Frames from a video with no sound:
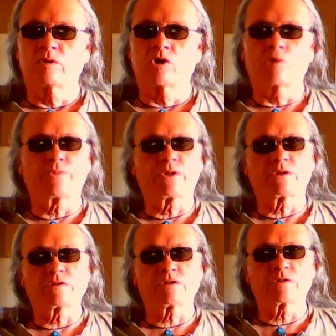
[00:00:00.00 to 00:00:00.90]
hope that
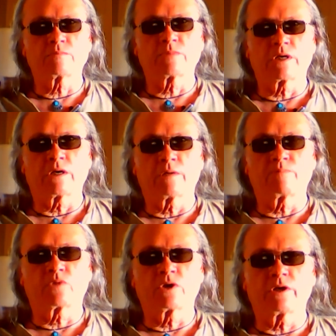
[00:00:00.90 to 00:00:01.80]
there's some
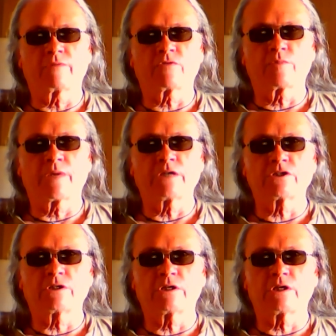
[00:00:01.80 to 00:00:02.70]
good
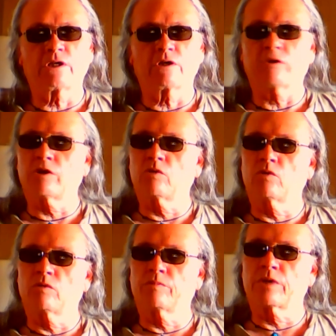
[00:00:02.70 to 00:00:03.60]
information in here that
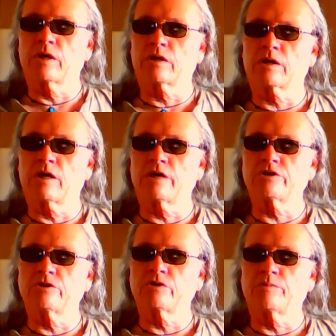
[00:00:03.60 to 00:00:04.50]
will cause
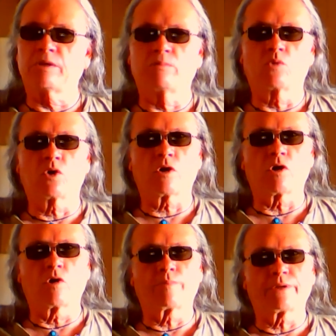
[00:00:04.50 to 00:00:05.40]
you to be more
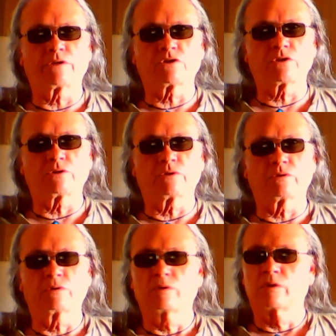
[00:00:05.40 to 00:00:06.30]
open to
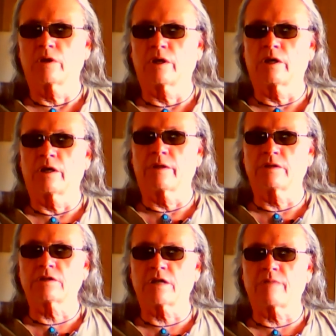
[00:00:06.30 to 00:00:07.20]

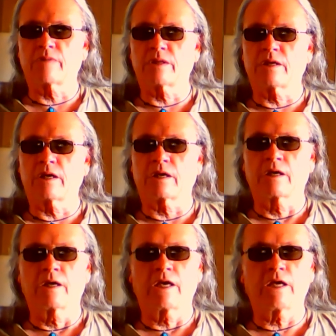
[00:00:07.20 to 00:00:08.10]
this type of thing.
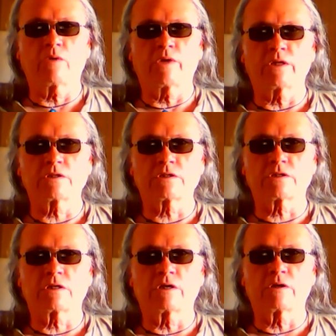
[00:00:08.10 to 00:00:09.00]
Anyway, this is
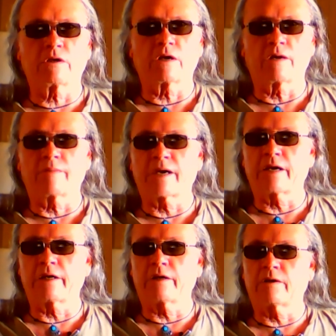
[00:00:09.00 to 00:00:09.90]
Thunder. I'm
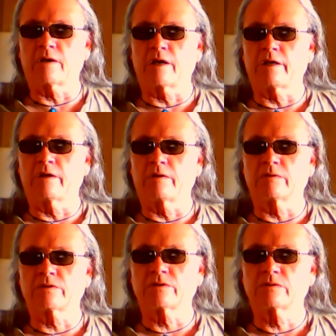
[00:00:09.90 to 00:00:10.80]
out of here.
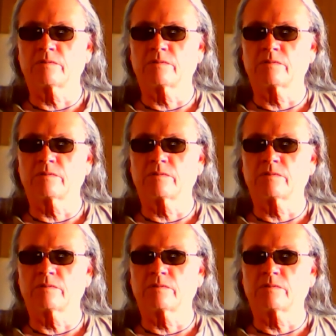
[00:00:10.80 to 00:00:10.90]
Adios.